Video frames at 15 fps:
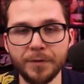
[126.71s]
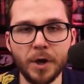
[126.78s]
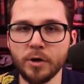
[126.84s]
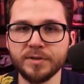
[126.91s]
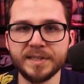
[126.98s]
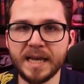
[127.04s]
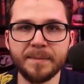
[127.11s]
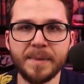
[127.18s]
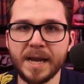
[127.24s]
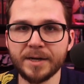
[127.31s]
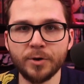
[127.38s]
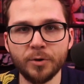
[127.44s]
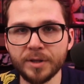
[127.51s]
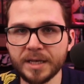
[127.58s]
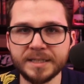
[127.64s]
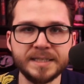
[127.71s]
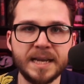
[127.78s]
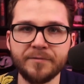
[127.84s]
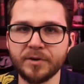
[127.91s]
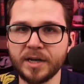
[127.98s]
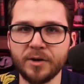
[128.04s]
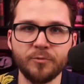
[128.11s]
Though San Magnolia is
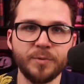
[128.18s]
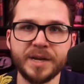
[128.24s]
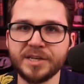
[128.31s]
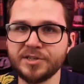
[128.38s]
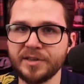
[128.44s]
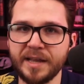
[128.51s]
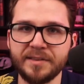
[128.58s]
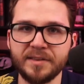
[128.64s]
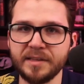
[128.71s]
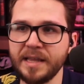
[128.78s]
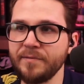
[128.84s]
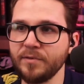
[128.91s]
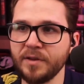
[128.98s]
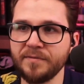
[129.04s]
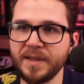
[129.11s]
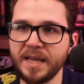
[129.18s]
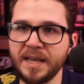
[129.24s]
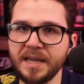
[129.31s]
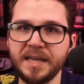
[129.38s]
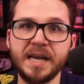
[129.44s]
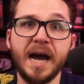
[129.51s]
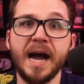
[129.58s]
never gonna reach like the level of like
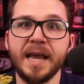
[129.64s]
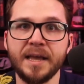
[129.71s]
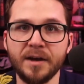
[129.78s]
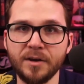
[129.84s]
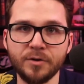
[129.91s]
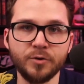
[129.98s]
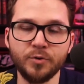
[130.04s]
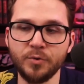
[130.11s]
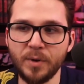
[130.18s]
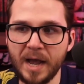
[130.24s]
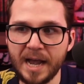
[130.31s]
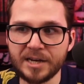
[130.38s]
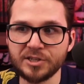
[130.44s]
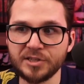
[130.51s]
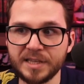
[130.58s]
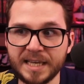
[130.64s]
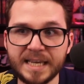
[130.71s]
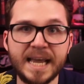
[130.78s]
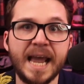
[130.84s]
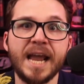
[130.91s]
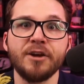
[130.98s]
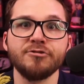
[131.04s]
Gaia, who actually
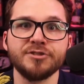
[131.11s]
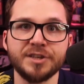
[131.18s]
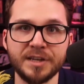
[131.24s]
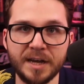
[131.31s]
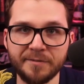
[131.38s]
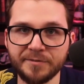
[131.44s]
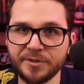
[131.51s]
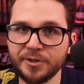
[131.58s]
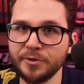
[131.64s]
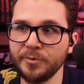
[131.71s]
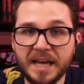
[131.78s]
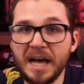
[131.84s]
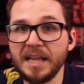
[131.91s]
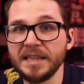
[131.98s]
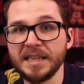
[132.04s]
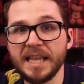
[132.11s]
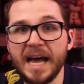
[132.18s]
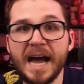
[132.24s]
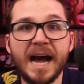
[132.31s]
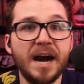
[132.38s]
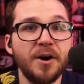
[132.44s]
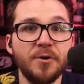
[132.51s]
cares enough to
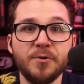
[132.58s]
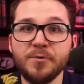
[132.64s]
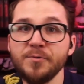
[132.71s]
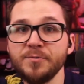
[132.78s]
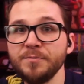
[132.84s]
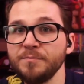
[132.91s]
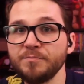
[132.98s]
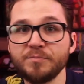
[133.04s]
allow